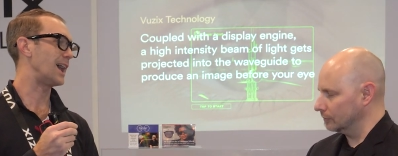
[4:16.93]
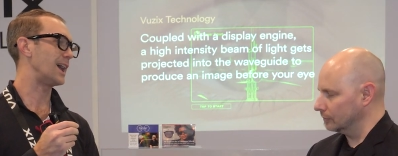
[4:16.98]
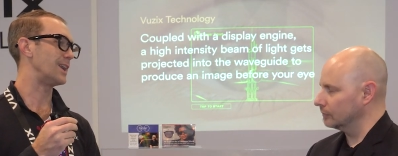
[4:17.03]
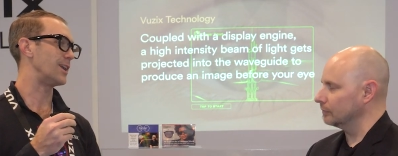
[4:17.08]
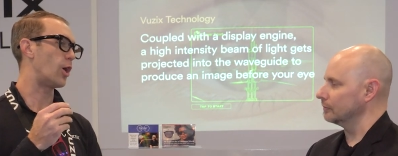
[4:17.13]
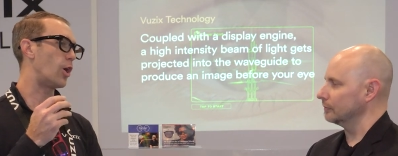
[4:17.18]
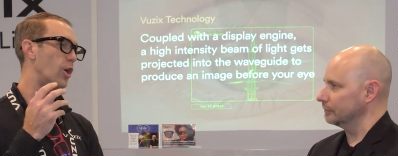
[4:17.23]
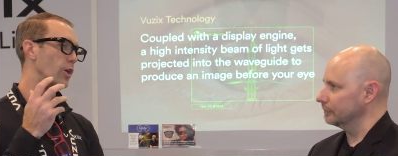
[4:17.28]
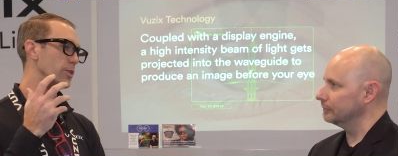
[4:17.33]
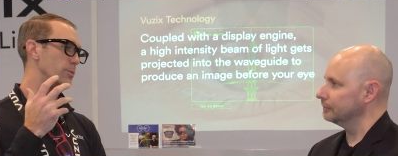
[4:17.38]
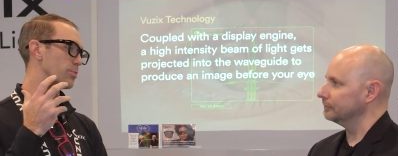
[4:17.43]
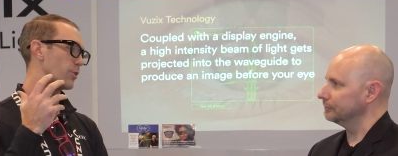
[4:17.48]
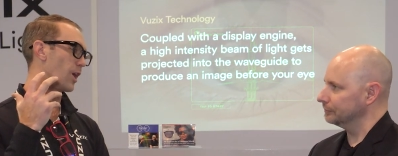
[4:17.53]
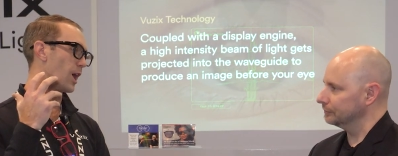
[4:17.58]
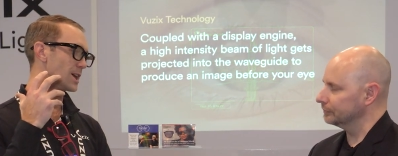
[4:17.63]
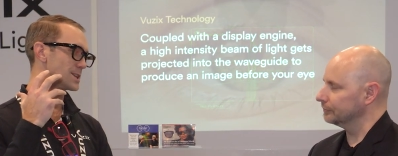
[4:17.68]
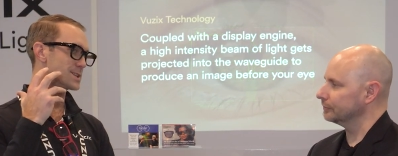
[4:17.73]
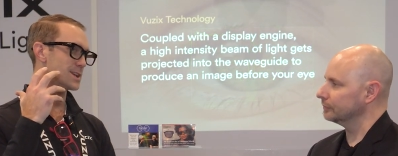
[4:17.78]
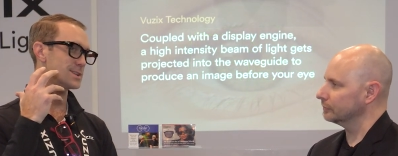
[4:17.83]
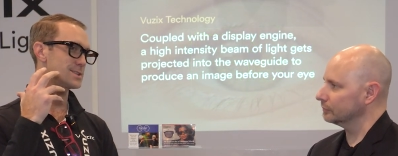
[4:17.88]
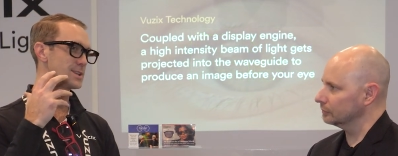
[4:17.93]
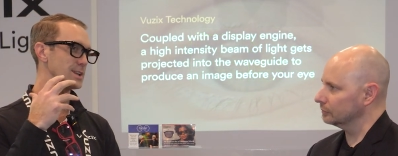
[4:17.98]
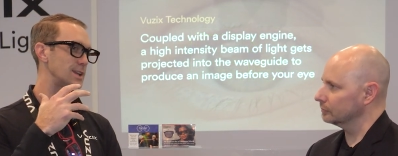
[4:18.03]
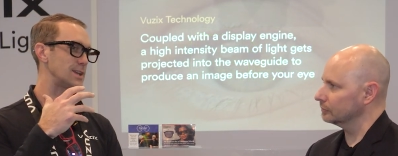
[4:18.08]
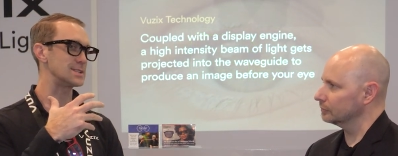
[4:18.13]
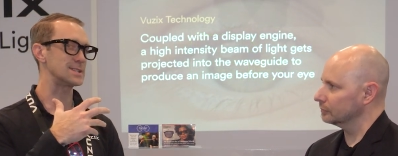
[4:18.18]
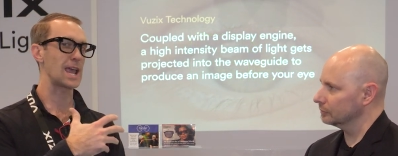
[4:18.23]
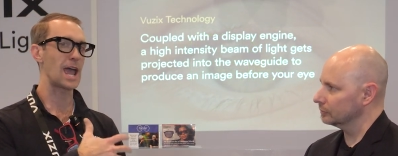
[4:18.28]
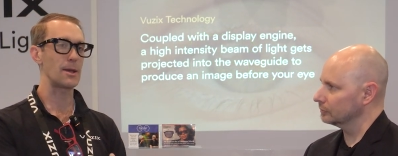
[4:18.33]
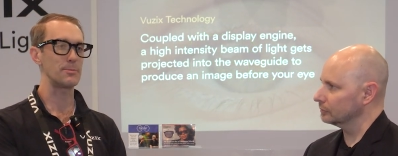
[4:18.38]
Speaker 1: And all the
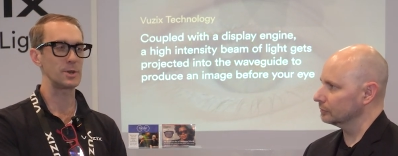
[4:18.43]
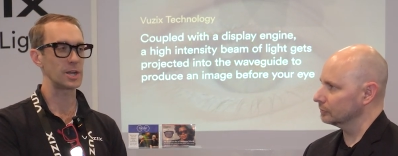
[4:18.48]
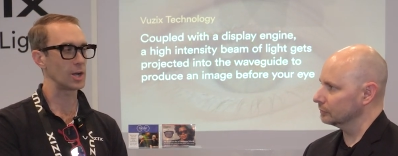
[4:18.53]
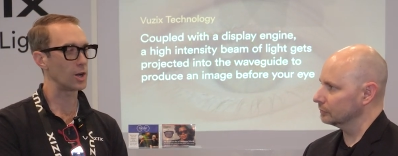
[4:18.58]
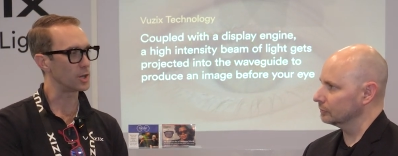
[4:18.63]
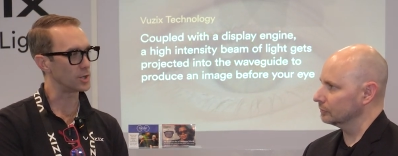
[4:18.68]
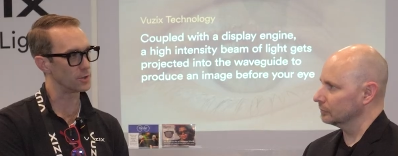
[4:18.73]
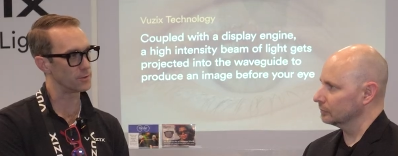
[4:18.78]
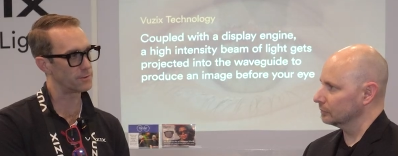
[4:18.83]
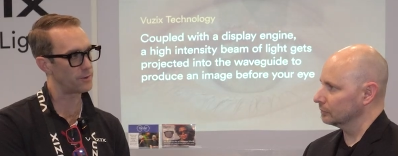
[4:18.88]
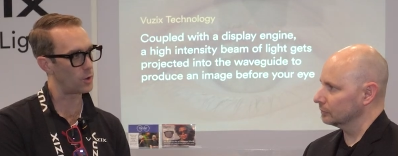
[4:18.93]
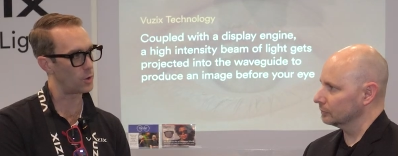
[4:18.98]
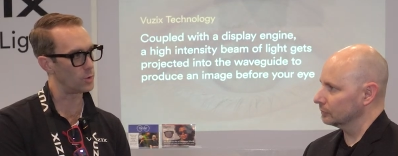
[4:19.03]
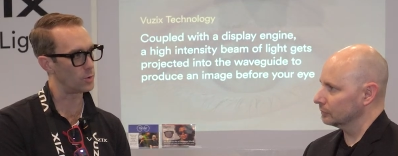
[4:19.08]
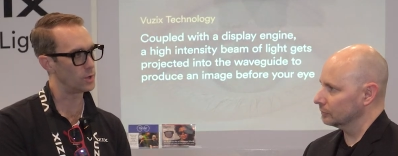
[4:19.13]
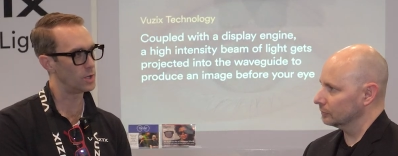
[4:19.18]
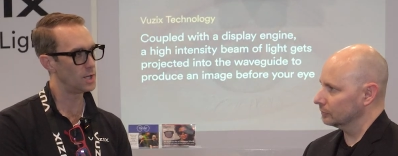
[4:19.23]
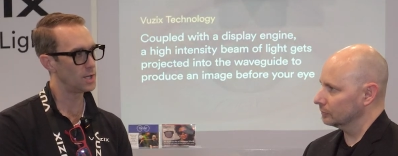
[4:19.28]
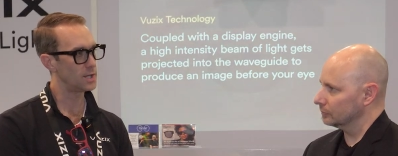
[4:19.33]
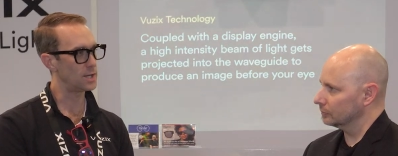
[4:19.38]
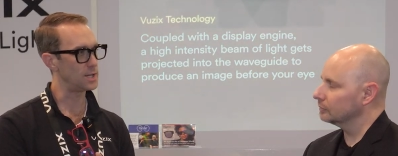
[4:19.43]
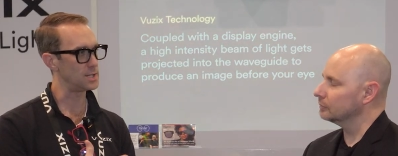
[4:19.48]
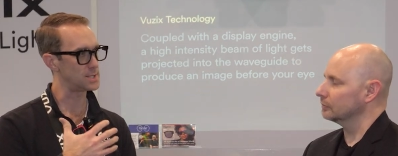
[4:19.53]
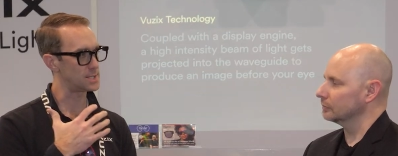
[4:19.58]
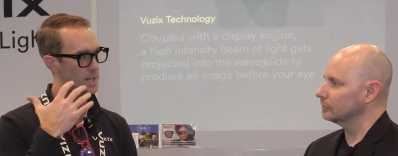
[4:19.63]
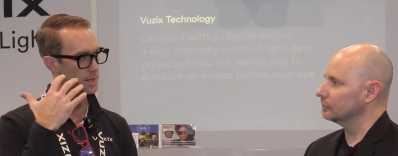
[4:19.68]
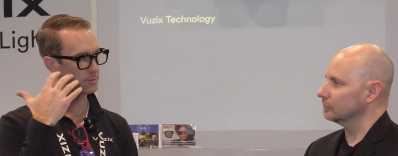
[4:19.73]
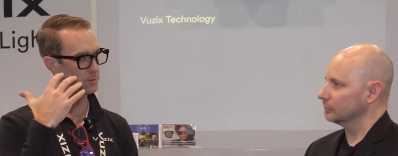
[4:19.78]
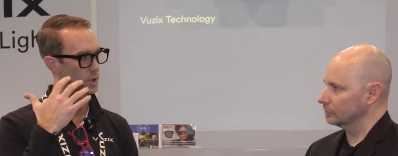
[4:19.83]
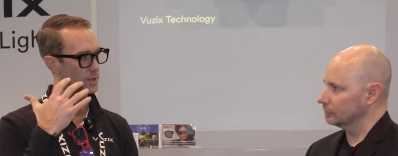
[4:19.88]
processing is happening on your phone
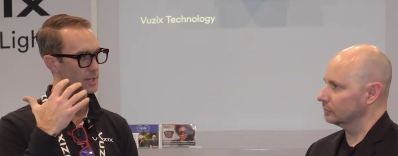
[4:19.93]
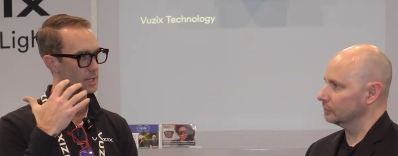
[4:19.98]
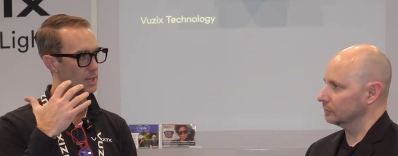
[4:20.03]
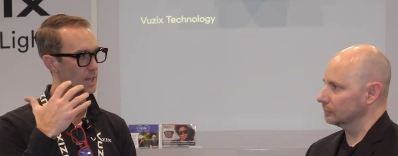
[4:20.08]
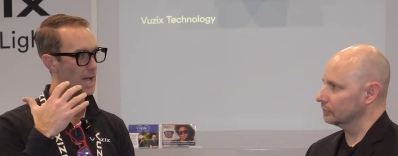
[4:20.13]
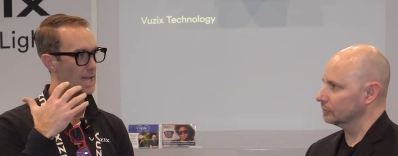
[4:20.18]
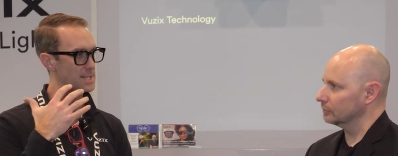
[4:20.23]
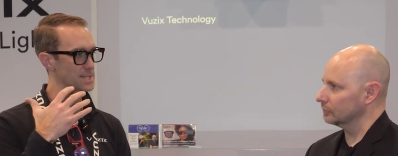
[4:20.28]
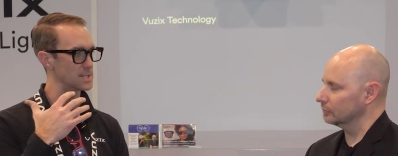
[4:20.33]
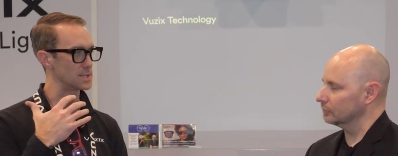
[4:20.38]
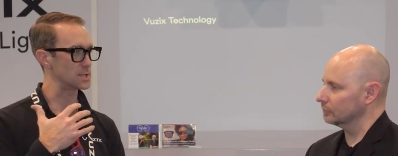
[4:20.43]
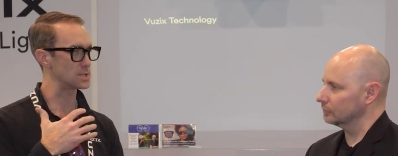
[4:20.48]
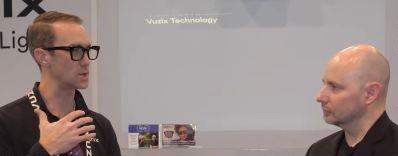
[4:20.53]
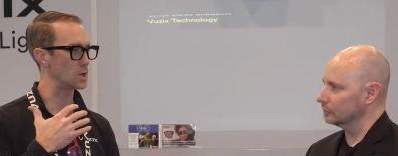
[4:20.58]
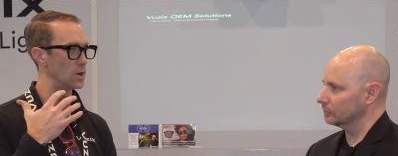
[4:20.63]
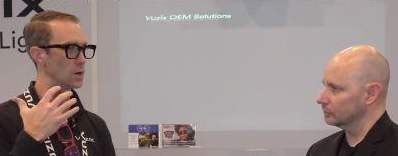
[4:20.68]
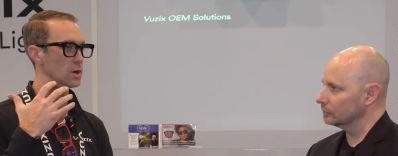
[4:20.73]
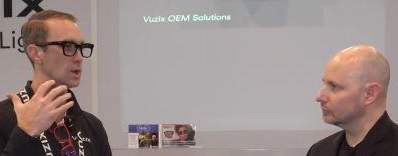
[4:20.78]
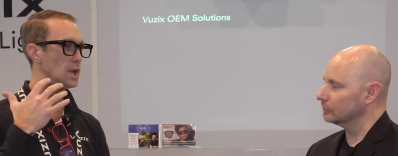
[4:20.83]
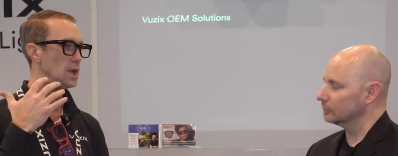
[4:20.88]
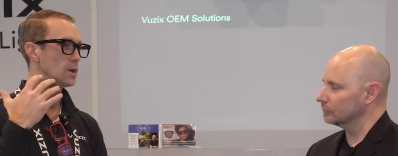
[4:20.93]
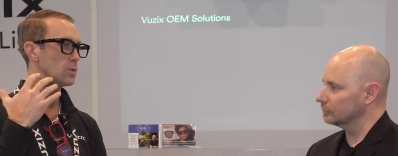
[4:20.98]
instead of on the glasses. So